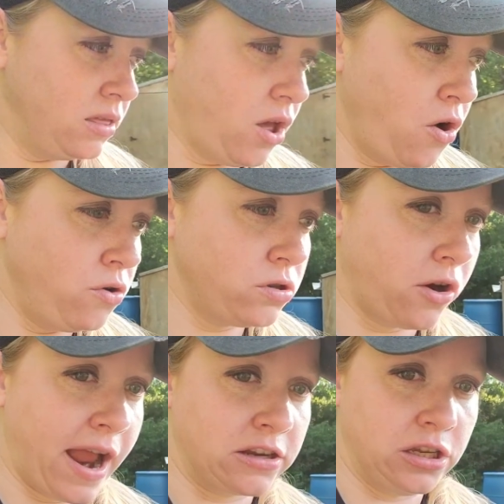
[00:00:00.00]
Those
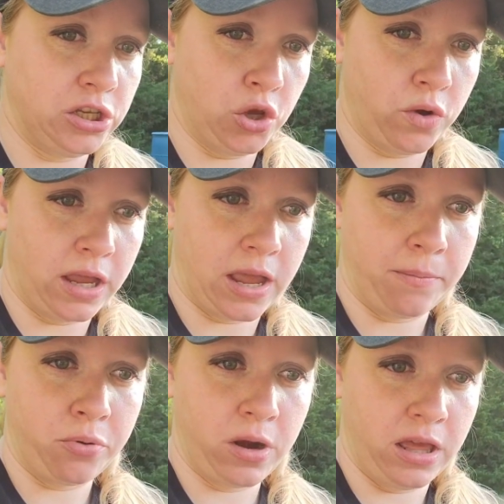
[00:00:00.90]
are actually
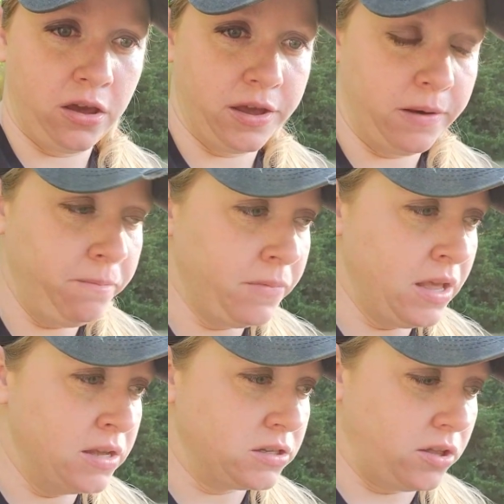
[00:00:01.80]
doing pretty good.
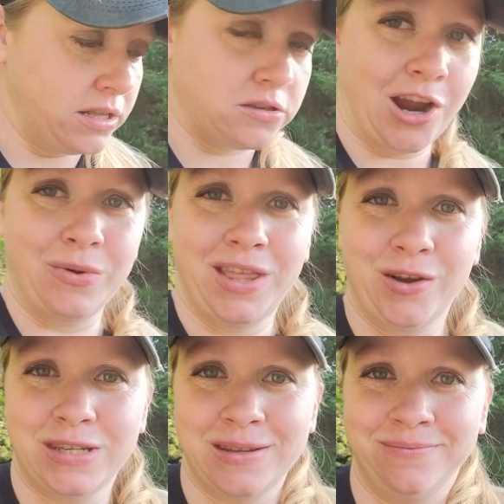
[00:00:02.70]
So let's start with
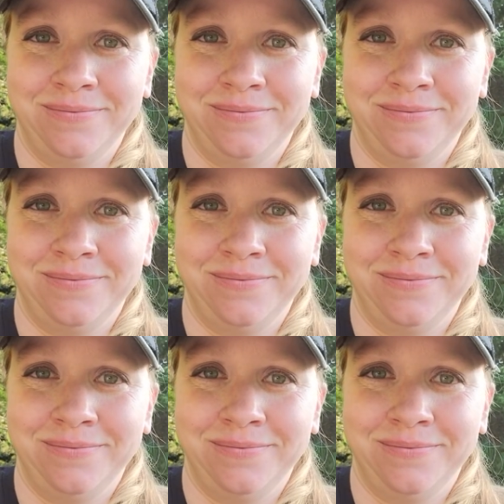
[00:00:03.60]
those.